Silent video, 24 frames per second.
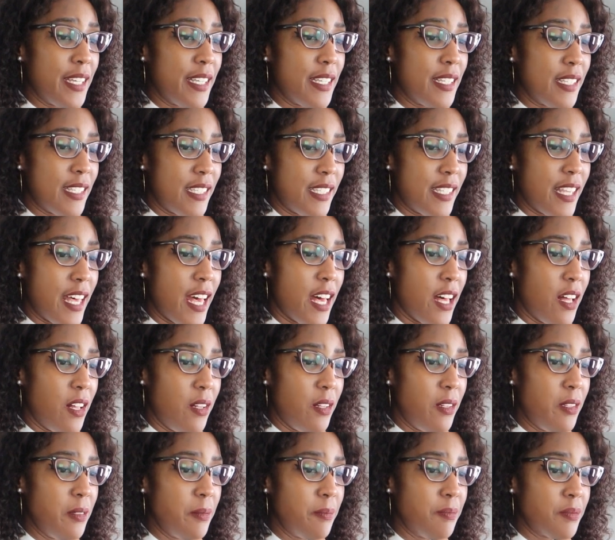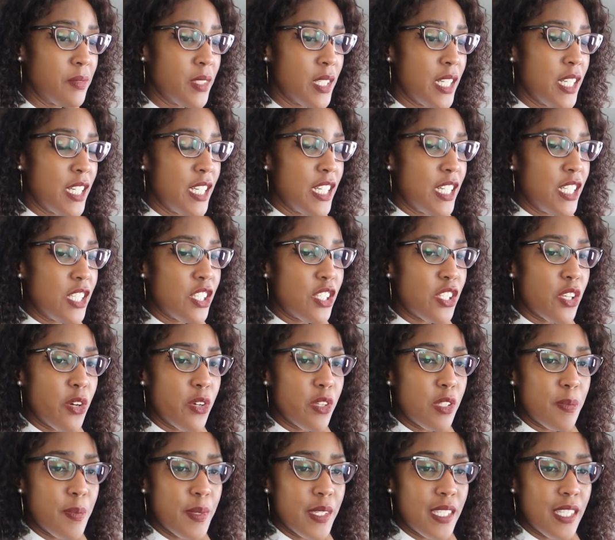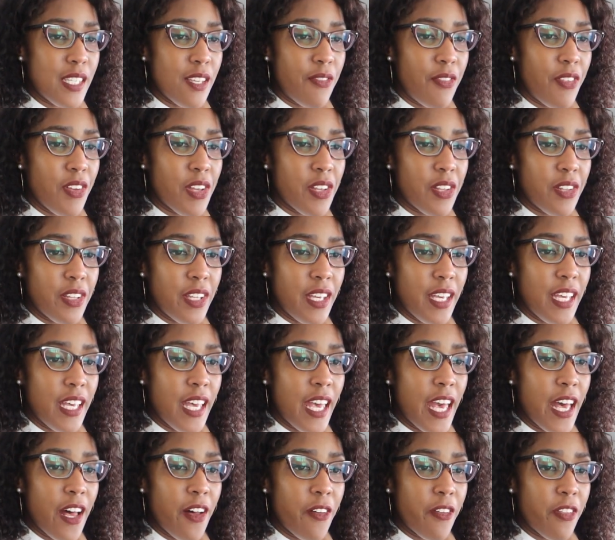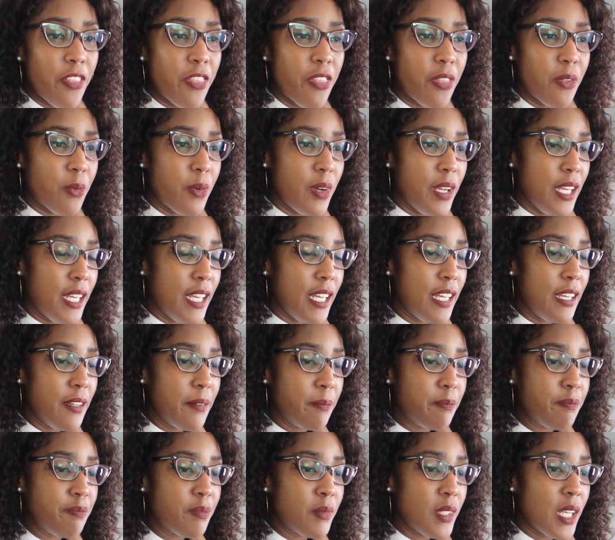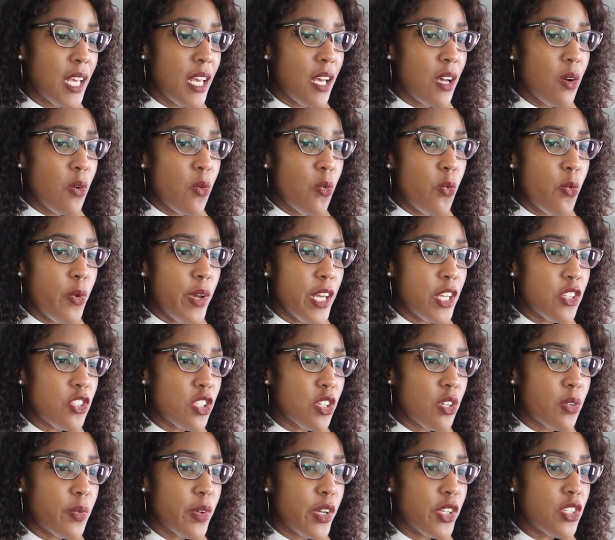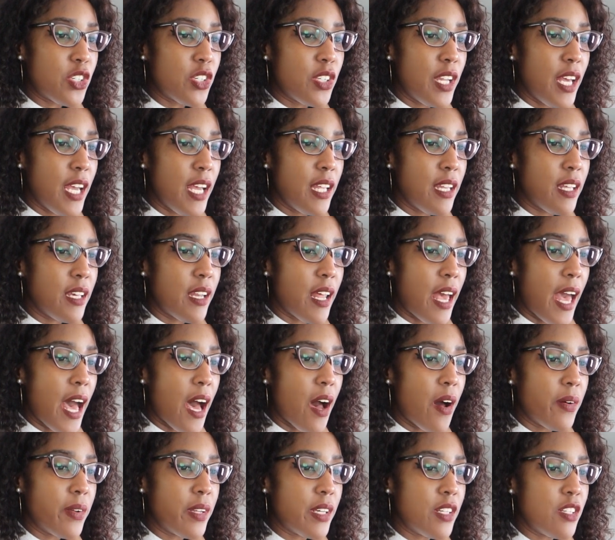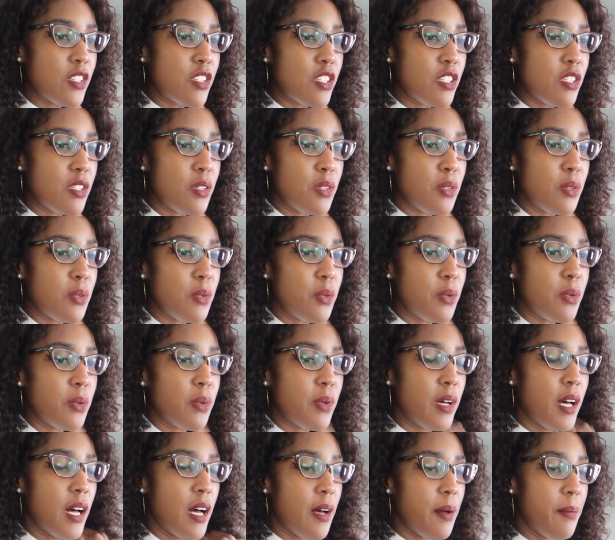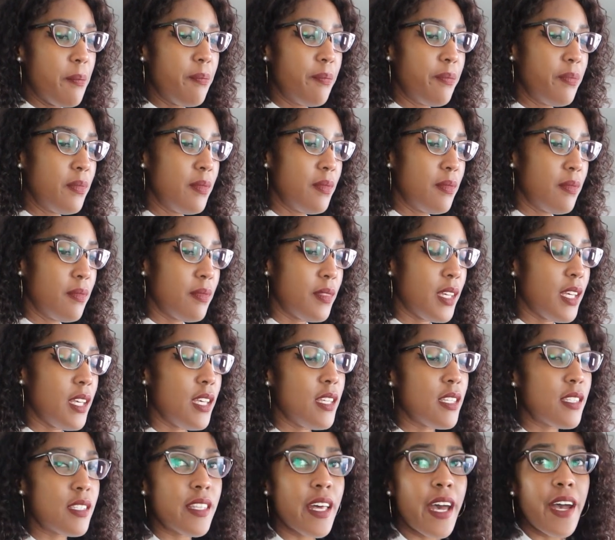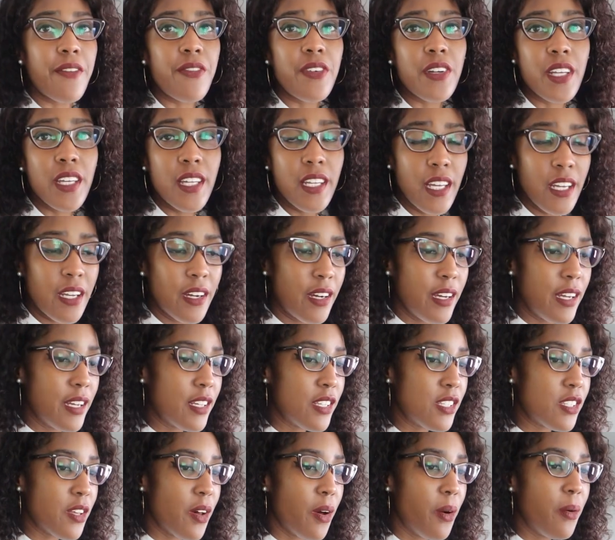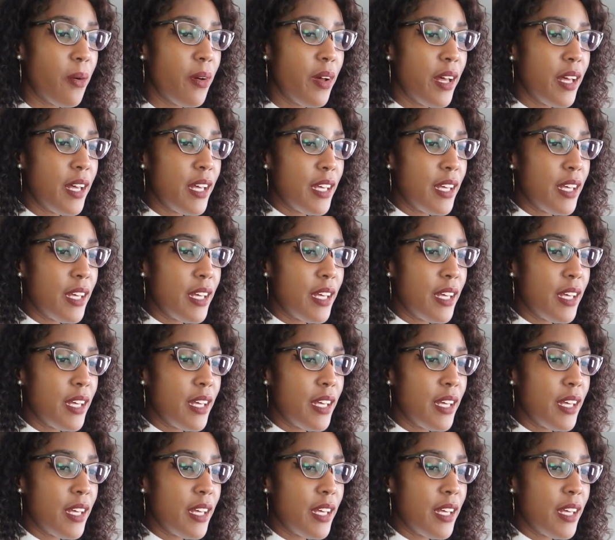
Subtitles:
is L, so specifically L3, which originated out into the East African area. So